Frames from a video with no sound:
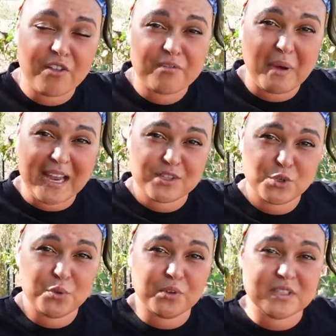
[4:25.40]
of my
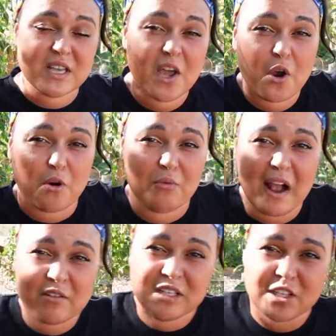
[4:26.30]
tools
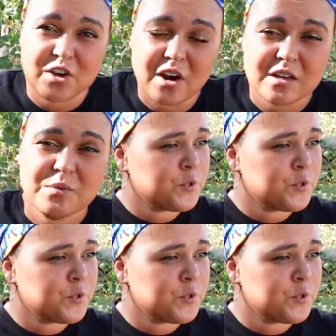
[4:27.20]
around in the garden,